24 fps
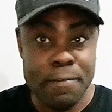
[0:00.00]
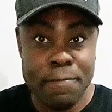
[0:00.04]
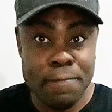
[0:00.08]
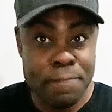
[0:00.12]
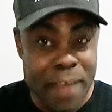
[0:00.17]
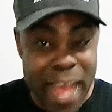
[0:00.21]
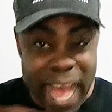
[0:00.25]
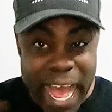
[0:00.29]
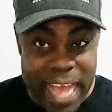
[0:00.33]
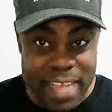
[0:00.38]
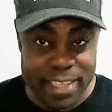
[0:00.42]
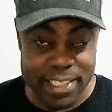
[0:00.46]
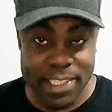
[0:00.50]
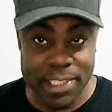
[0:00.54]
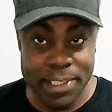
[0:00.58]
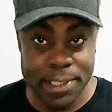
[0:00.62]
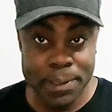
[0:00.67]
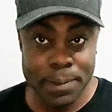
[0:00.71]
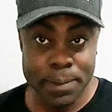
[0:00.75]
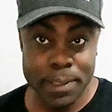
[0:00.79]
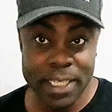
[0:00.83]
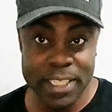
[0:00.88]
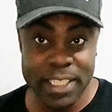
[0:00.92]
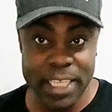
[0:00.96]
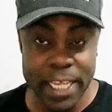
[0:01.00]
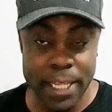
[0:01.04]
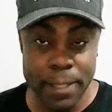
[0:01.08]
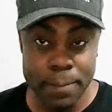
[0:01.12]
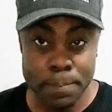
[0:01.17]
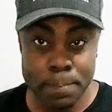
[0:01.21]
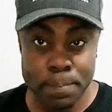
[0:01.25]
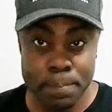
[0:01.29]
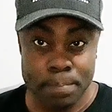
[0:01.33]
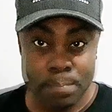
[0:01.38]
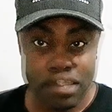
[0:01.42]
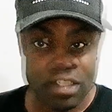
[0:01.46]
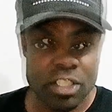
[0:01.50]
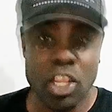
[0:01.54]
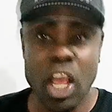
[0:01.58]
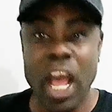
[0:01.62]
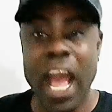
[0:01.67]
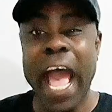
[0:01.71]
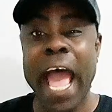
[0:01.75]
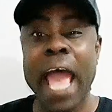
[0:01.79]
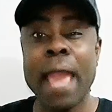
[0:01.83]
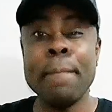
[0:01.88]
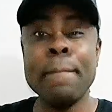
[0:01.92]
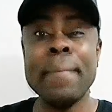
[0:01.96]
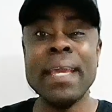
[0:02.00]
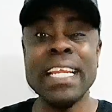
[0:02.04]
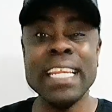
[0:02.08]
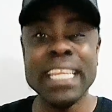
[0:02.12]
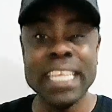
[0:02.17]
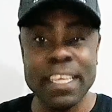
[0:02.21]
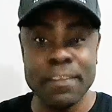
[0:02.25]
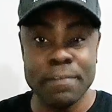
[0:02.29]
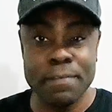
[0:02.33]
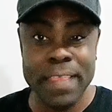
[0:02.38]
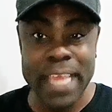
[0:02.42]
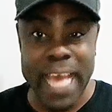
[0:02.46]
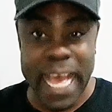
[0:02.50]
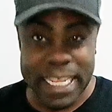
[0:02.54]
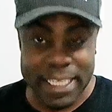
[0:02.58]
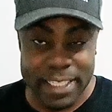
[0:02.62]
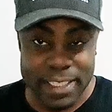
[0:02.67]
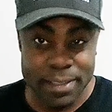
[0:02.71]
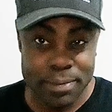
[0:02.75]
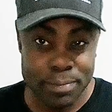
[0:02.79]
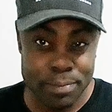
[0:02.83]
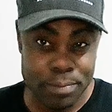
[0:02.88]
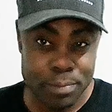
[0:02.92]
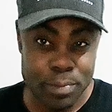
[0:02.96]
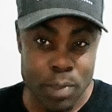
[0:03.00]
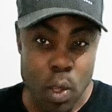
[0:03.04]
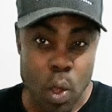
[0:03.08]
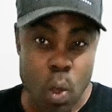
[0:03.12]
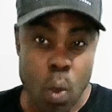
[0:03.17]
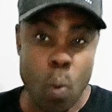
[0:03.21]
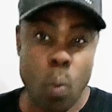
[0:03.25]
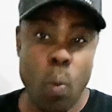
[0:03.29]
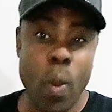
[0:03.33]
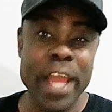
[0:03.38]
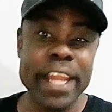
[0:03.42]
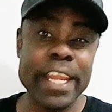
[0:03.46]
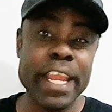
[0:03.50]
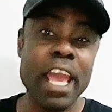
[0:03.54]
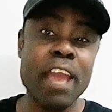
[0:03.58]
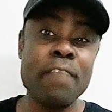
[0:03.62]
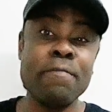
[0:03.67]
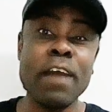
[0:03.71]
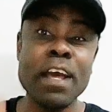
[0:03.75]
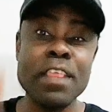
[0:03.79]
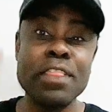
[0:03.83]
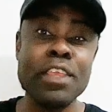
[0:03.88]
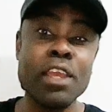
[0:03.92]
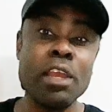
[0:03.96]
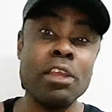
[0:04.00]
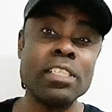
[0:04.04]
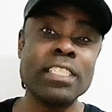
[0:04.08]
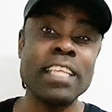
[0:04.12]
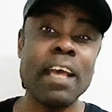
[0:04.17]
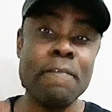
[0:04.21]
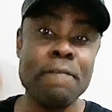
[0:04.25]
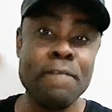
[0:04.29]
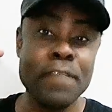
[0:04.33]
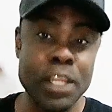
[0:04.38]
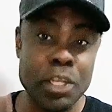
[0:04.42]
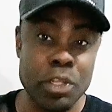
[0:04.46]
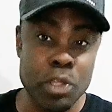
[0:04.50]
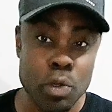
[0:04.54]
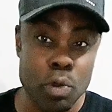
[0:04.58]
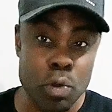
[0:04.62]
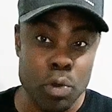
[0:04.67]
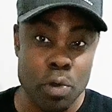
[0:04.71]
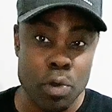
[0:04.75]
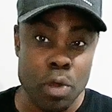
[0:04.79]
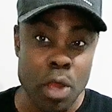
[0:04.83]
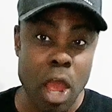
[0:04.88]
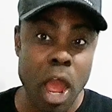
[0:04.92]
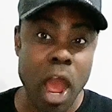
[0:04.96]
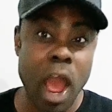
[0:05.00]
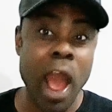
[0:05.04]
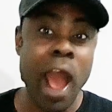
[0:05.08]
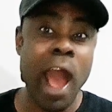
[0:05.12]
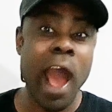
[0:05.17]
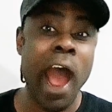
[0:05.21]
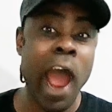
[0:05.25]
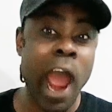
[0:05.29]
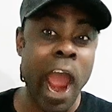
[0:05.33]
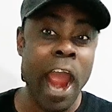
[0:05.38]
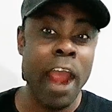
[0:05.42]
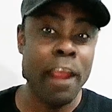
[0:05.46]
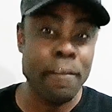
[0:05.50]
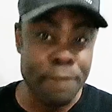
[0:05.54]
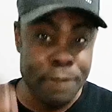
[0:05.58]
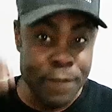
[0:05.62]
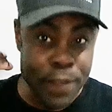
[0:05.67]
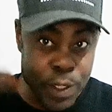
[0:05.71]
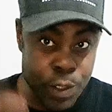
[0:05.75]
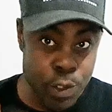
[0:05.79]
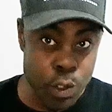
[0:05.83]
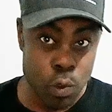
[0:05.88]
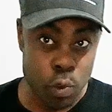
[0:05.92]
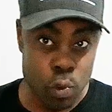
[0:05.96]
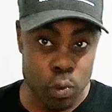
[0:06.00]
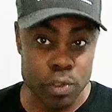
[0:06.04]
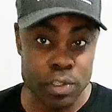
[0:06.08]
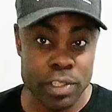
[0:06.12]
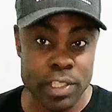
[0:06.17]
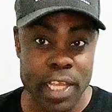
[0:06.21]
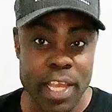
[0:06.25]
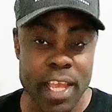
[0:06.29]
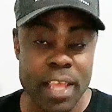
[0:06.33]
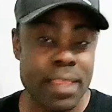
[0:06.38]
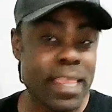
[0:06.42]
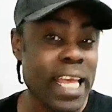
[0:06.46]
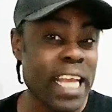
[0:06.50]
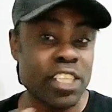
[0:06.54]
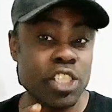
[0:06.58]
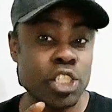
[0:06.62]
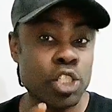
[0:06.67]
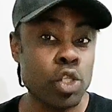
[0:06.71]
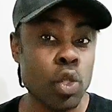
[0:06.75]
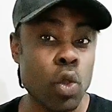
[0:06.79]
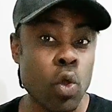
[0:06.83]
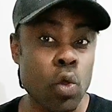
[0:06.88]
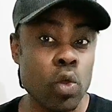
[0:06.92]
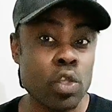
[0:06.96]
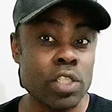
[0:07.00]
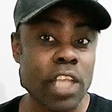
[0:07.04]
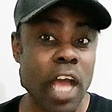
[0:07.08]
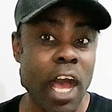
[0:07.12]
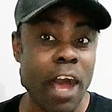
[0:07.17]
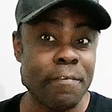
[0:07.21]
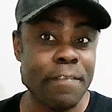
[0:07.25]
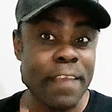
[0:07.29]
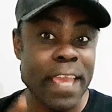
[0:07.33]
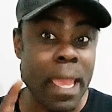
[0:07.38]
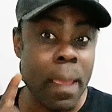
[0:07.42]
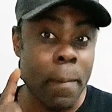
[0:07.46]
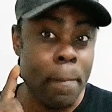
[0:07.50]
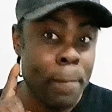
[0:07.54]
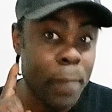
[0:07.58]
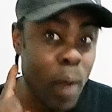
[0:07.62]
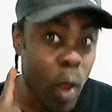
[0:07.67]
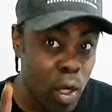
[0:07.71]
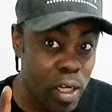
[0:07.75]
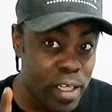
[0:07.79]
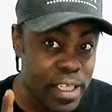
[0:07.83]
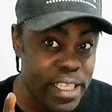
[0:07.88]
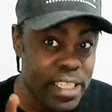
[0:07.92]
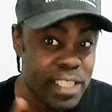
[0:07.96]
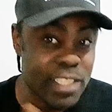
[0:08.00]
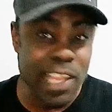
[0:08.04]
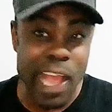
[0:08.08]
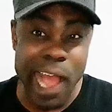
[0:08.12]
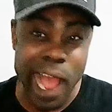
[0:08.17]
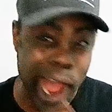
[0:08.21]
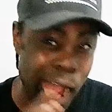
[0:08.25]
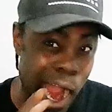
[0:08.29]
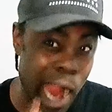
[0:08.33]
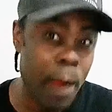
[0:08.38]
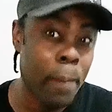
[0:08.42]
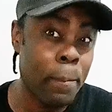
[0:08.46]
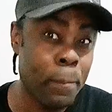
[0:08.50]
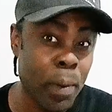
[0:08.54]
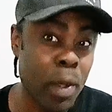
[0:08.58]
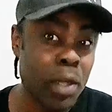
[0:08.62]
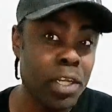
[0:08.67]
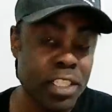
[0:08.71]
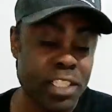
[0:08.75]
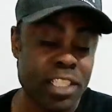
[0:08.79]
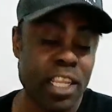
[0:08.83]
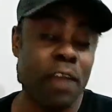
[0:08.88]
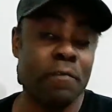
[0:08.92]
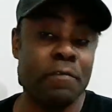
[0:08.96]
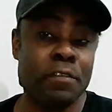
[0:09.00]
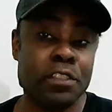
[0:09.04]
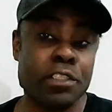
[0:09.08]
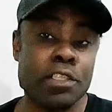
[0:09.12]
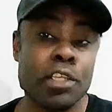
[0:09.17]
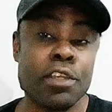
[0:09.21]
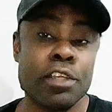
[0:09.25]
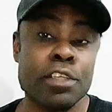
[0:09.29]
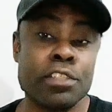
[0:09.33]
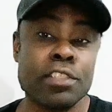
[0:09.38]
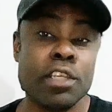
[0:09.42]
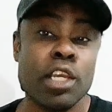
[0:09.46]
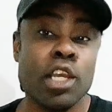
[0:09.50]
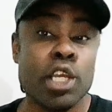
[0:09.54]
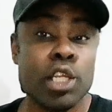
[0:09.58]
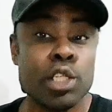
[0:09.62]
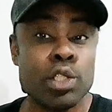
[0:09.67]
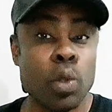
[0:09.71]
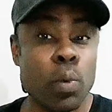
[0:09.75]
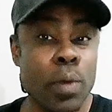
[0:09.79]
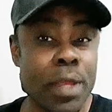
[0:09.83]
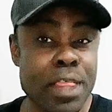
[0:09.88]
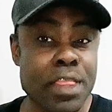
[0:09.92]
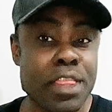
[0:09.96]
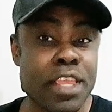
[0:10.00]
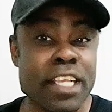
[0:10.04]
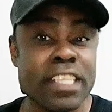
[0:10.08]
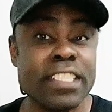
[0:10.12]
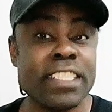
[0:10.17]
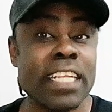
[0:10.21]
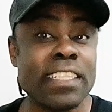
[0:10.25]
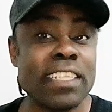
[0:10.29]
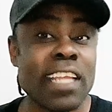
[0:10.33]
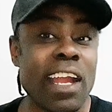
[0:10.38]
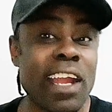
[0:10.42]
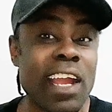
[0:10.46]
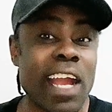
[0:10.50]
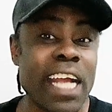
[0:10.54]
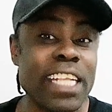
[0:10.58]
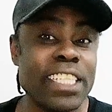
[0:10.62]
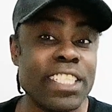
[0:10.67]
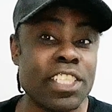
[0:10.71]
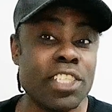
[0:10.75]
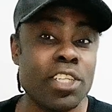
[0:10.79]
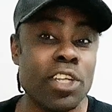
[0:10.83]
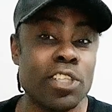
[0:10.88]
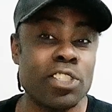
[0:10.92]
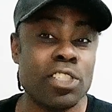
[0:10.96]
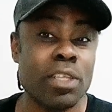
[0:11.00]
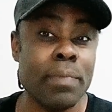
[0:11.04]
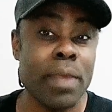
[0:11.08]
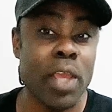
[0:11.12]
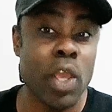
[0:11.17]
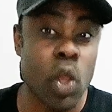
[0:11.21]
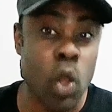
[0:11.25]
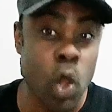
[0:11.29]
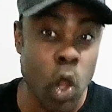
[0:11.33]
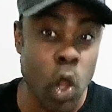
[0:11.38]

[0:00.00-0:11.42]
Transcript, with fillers: Fast, you see? So I believe that whenever there is a video or videos that shows of a police or police officers doing things that are considered to be